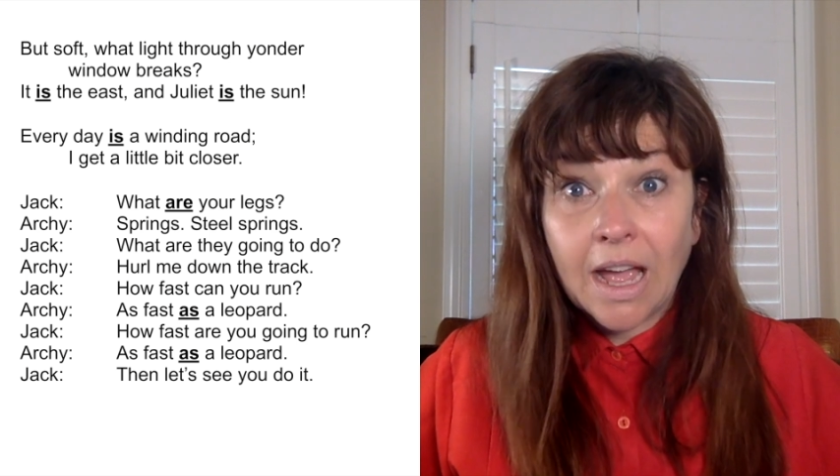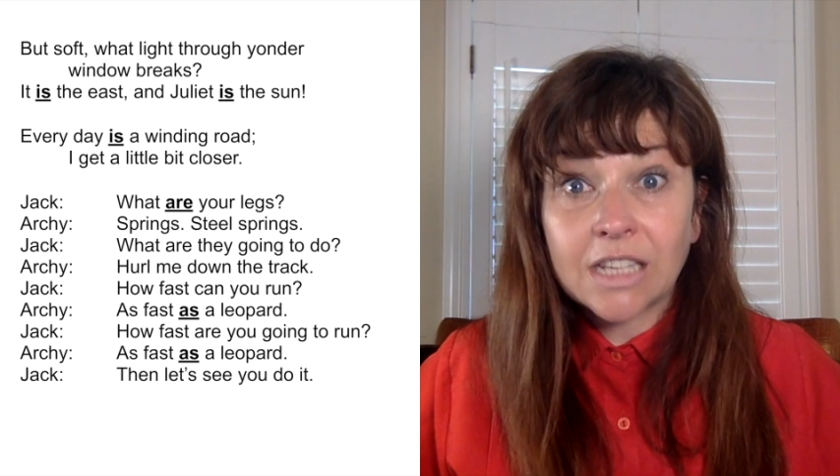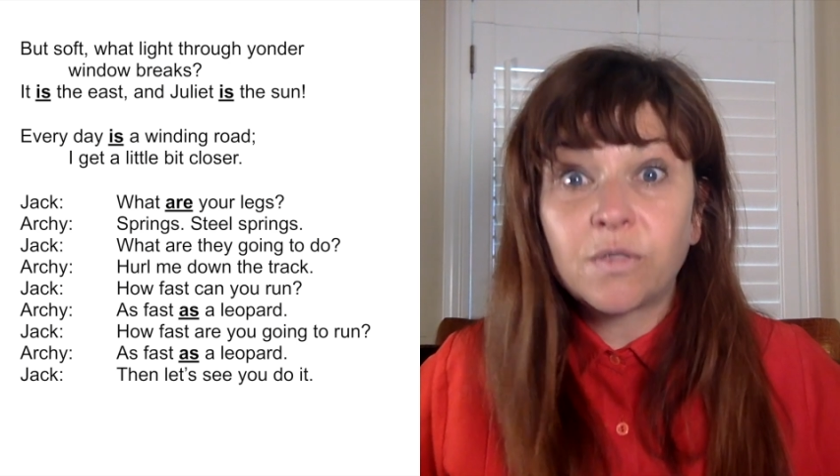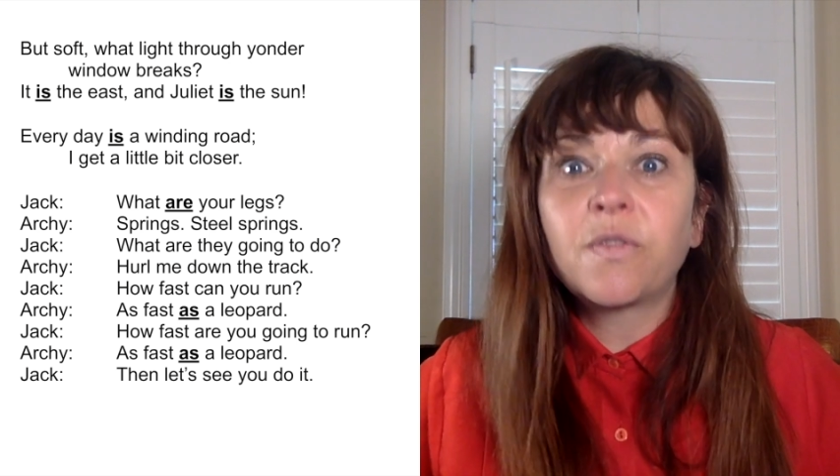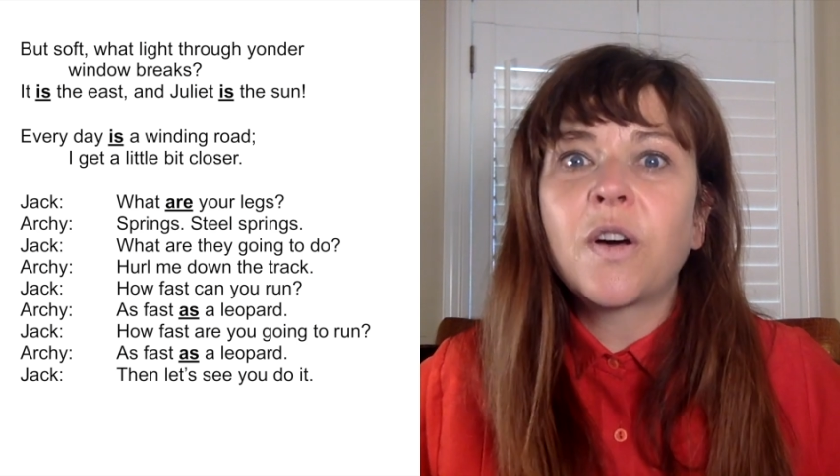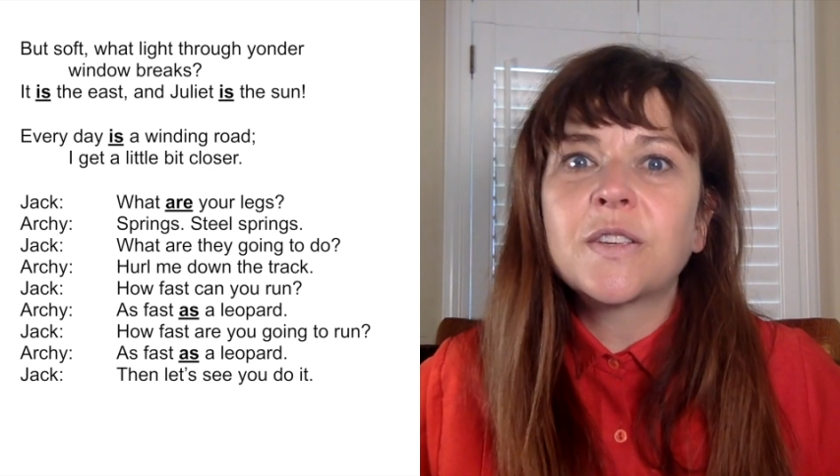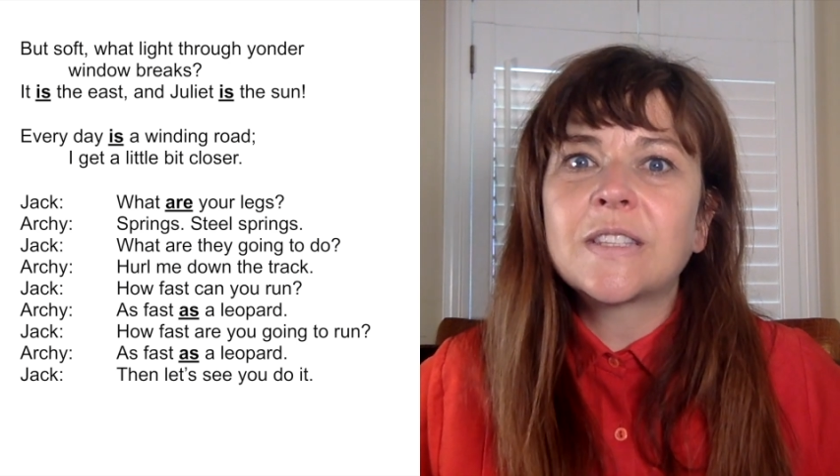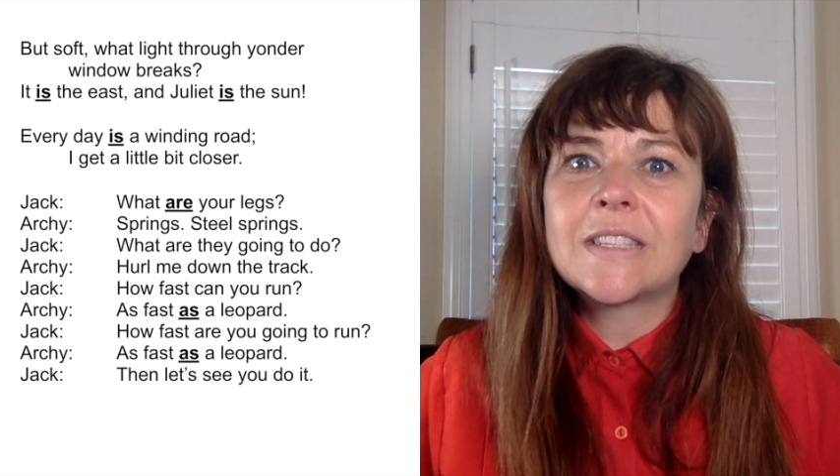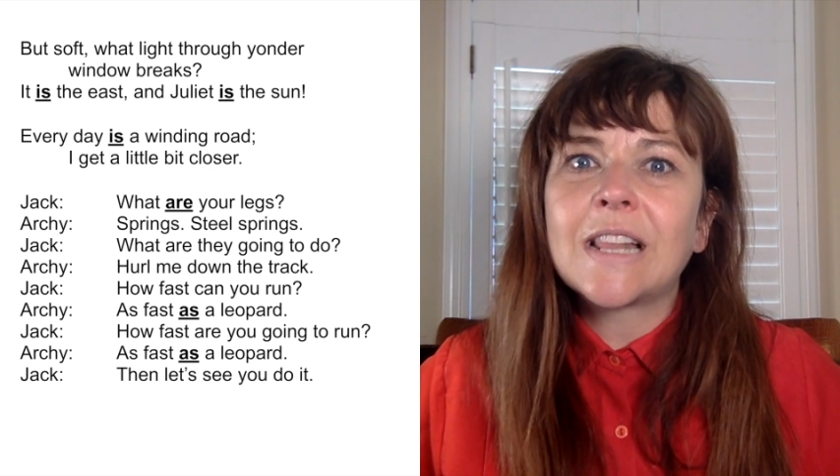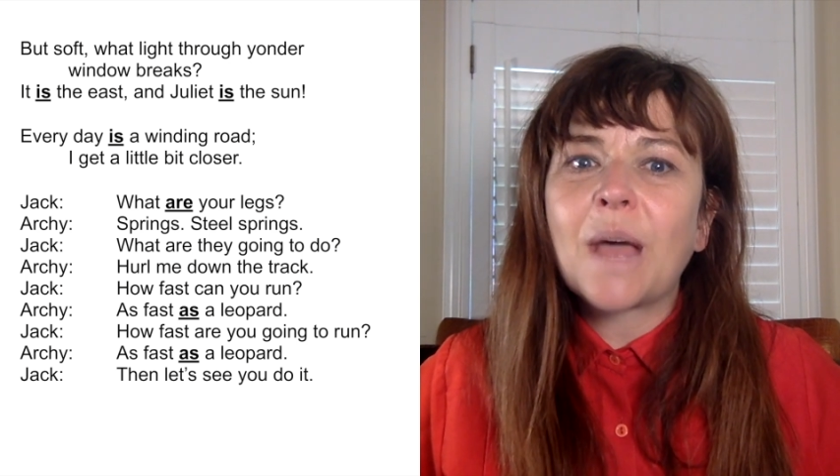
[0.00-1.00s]
As fast
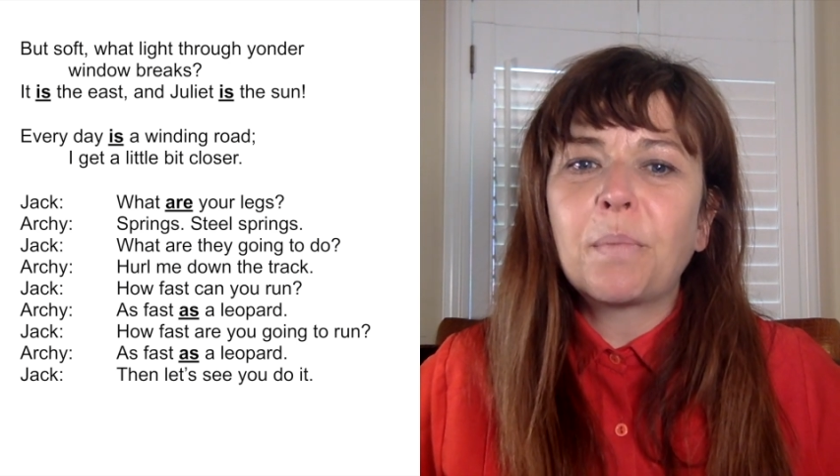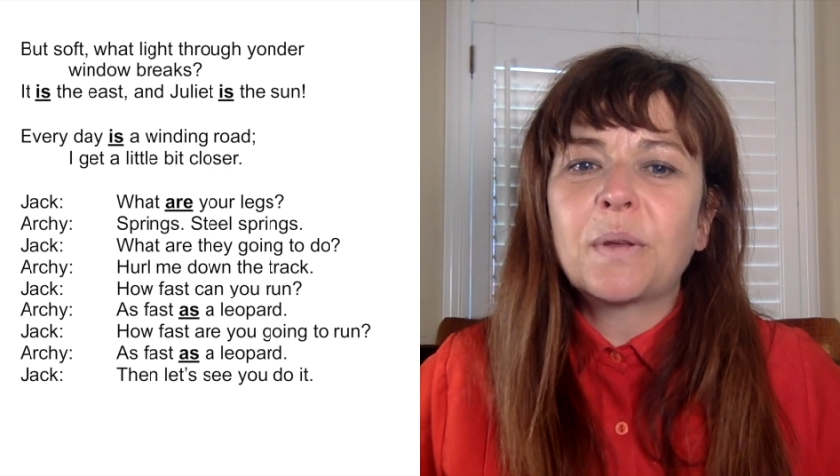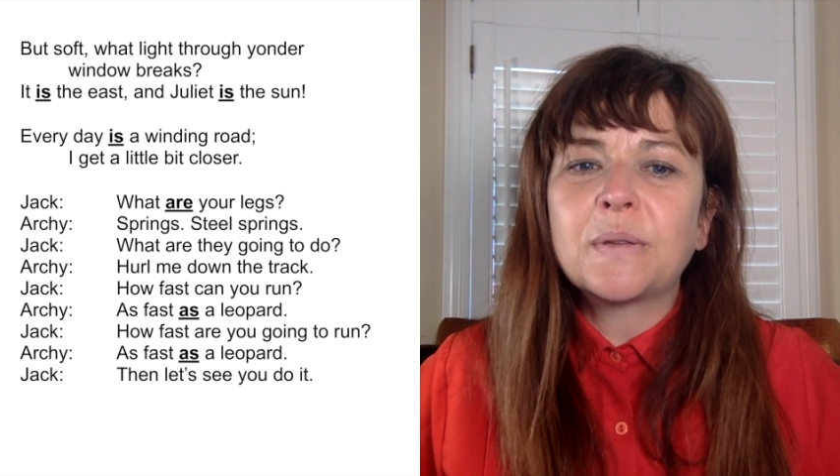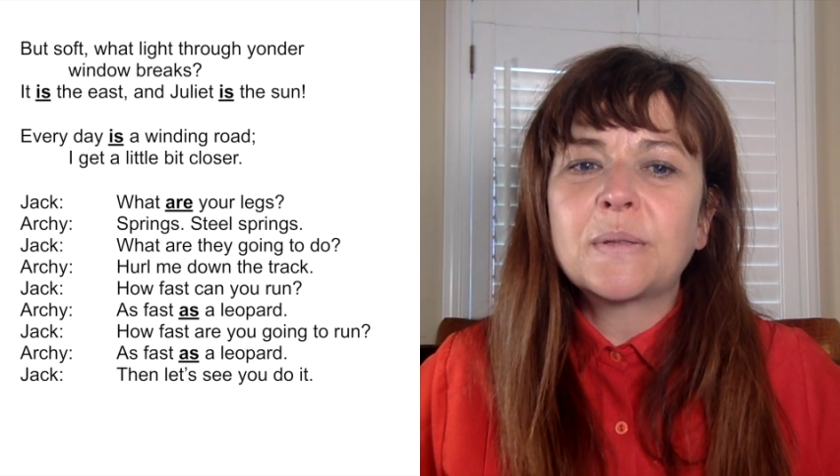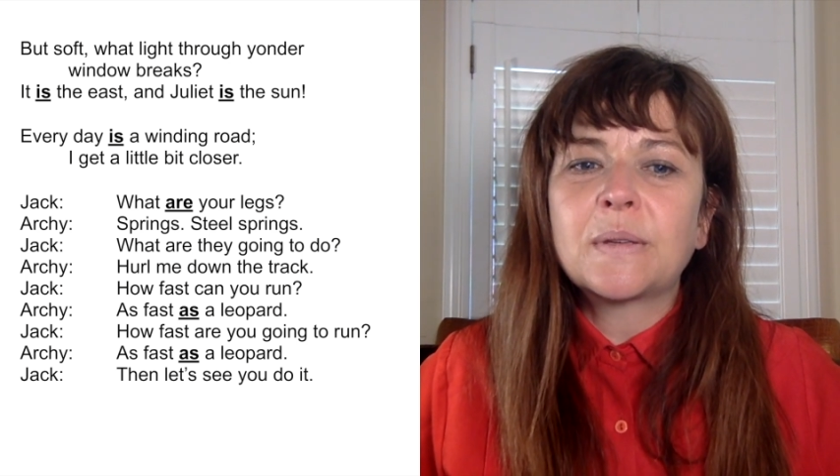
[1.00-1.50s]
as a leopard.